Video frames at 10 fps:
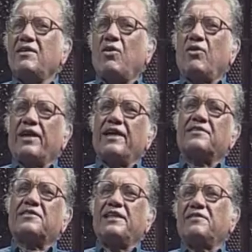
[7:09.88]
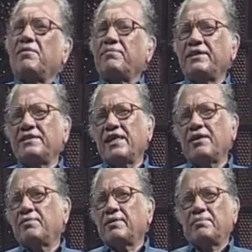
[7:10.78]
or a state of
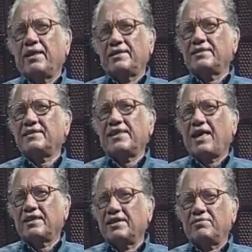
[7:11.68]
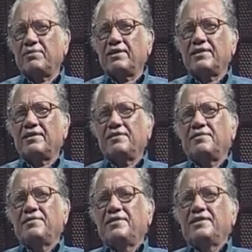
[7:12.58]
India one might say other way.
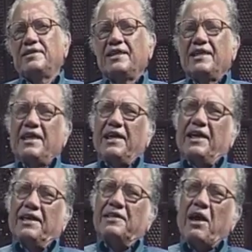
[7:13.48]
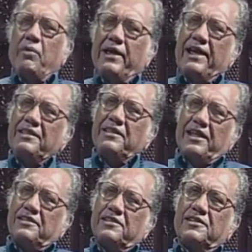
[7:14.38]
Now in
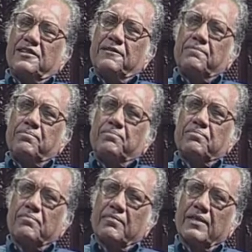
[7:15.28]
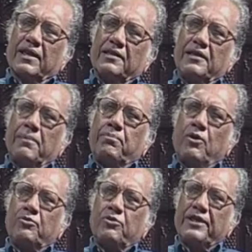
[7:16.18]
this the
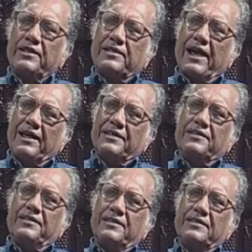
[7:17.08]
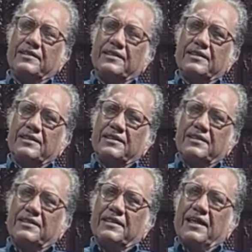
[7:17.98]
Portuguese had
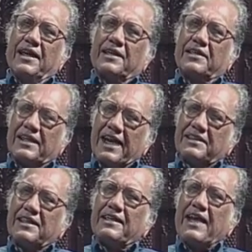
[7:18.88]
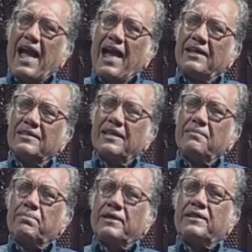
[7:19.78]
created another
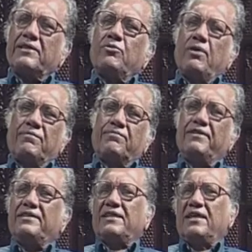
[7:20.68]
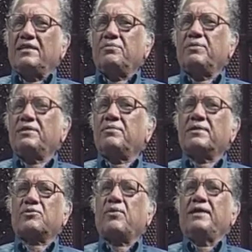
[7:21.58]
particular feature which
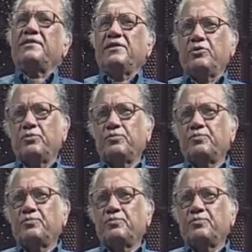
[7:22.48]
was quite new.